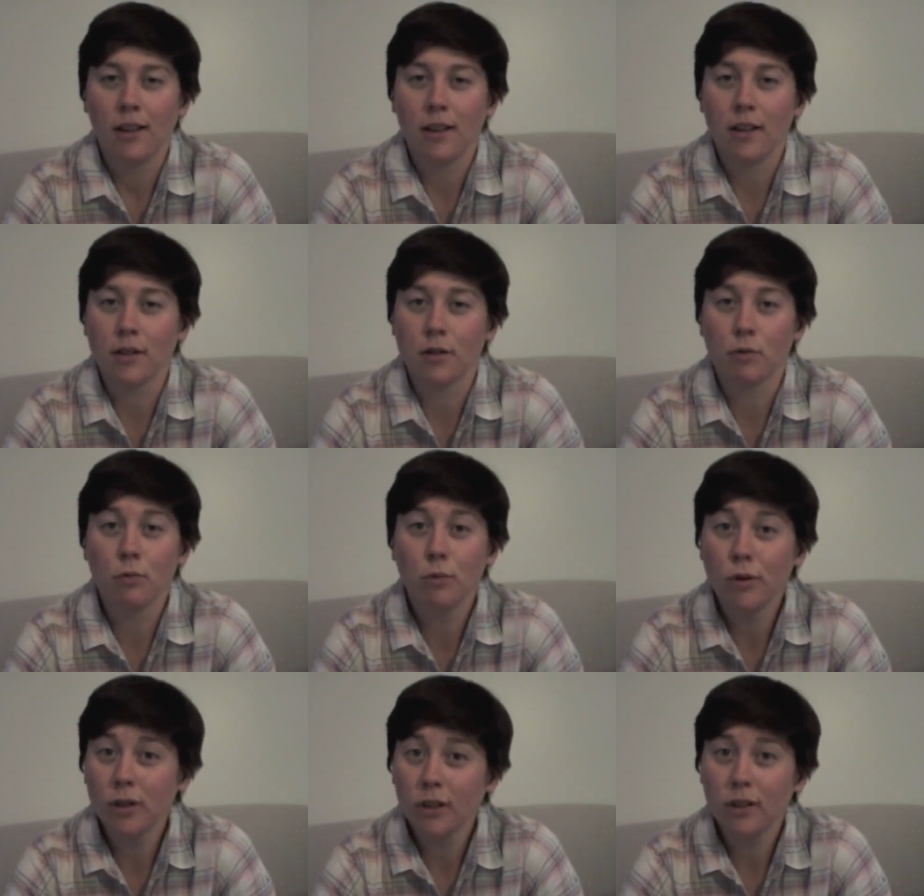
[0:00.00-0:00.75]
It's
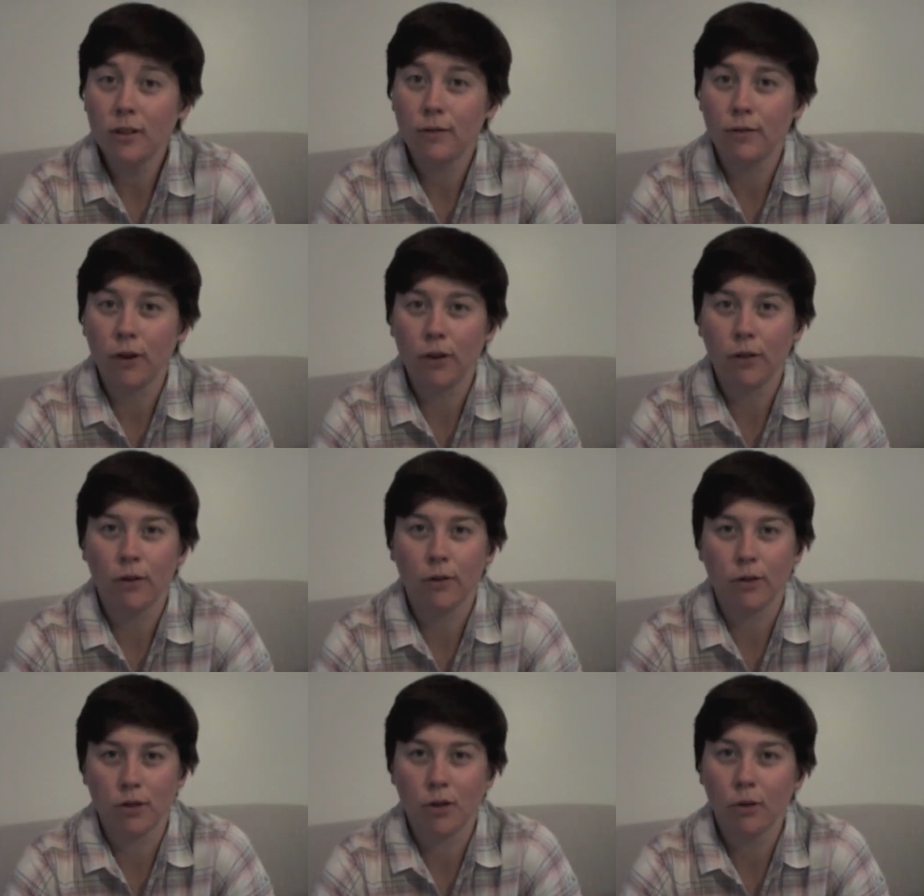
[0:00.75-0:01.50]
really fun
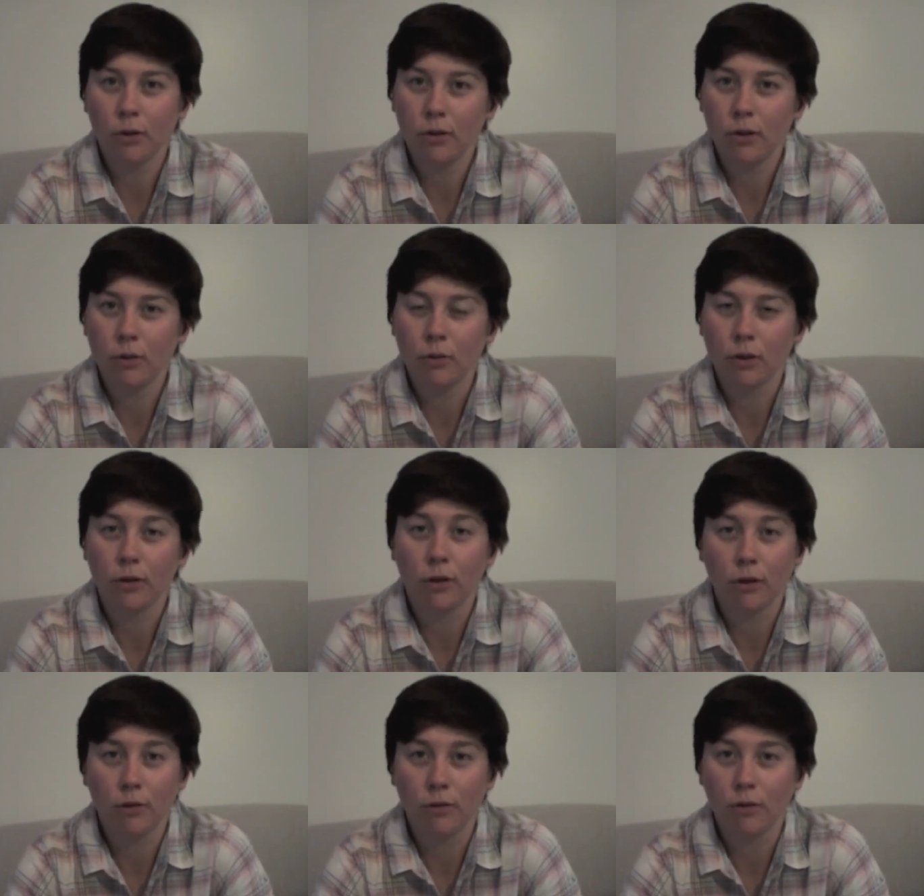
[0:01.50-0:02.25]
though, and totally
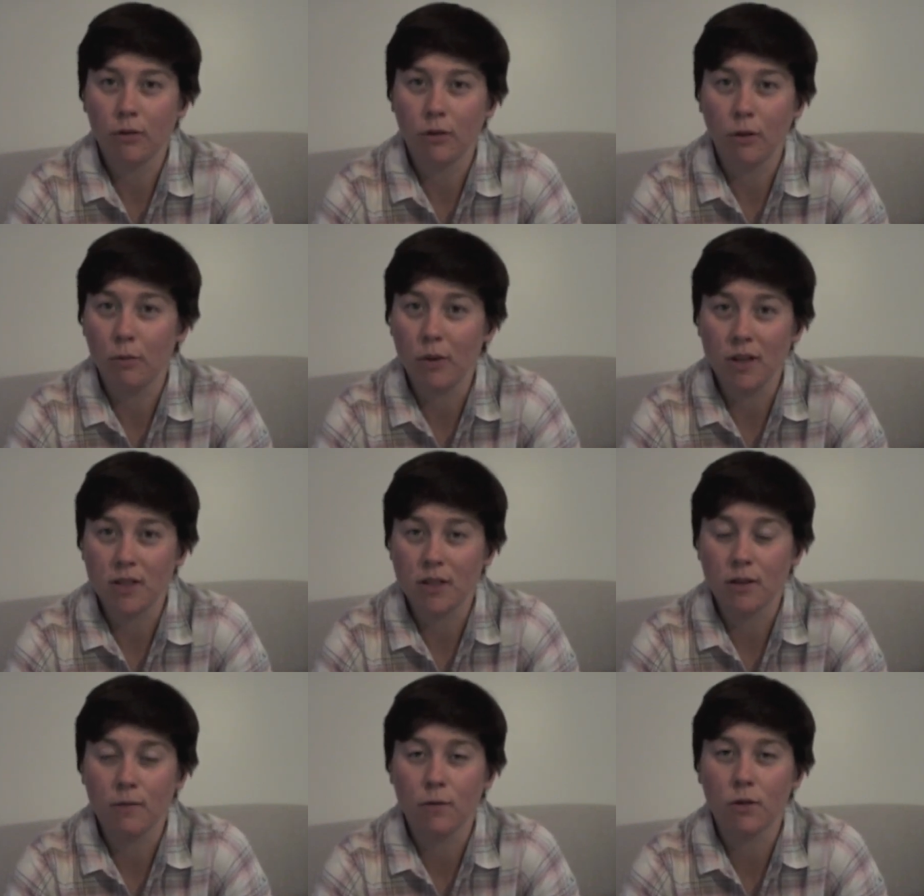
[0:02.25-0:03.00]
worth the
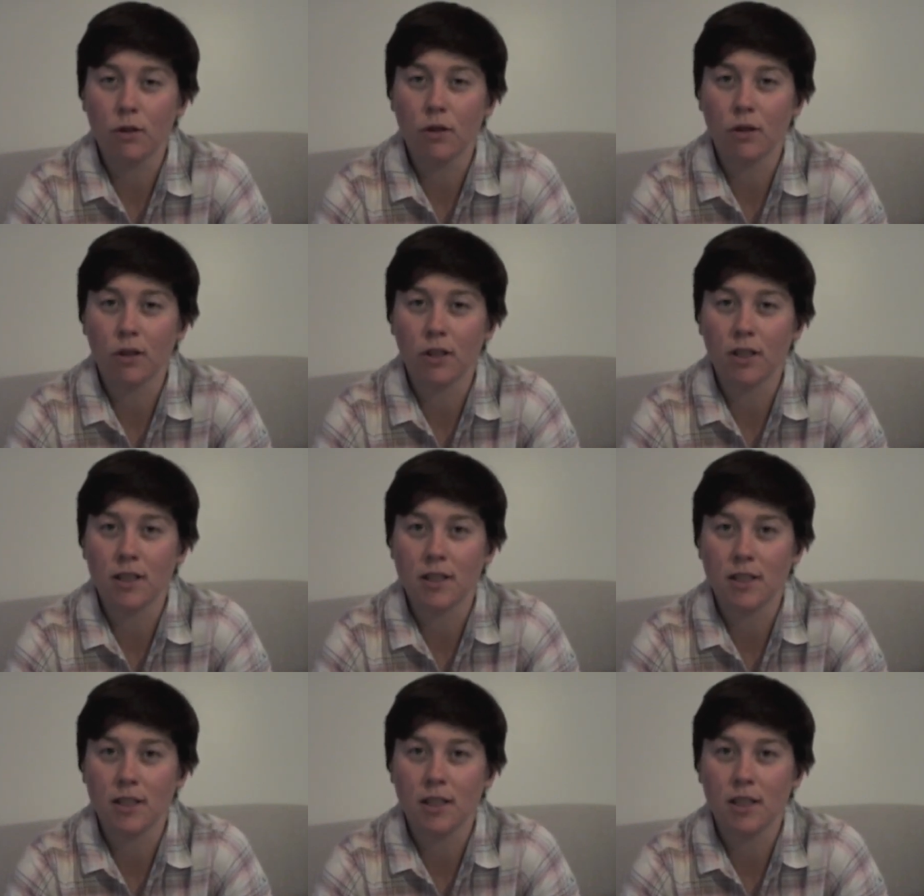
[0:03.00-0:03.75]
amazing view you're
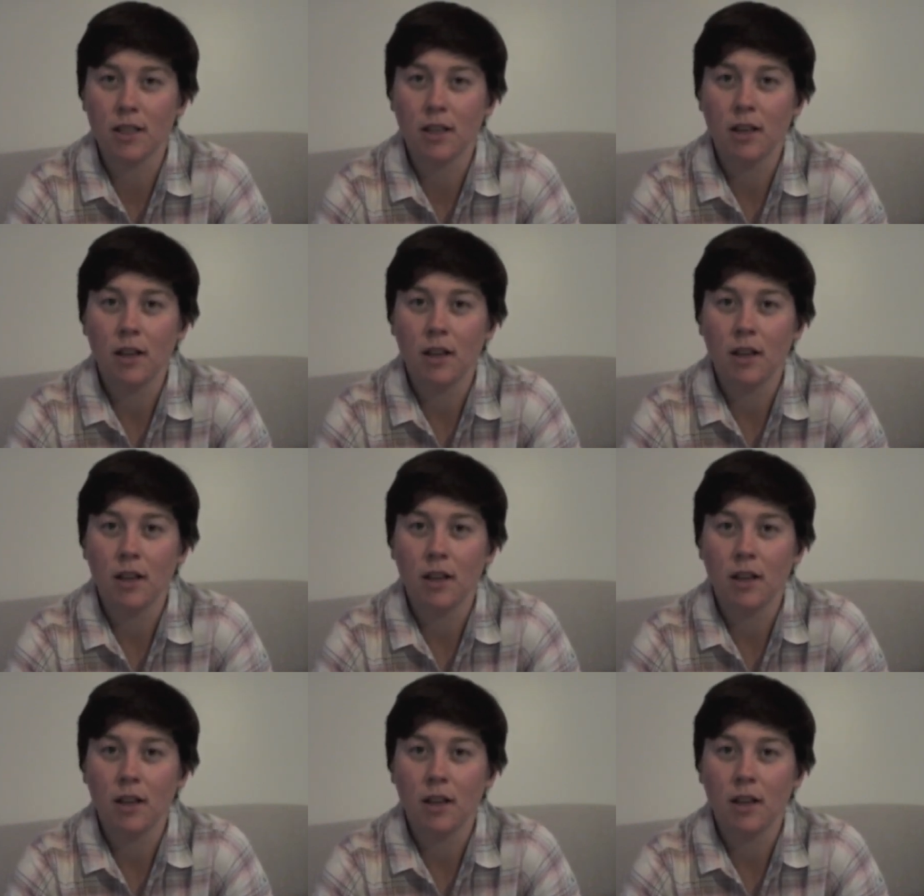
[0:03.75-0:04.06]
gonna see.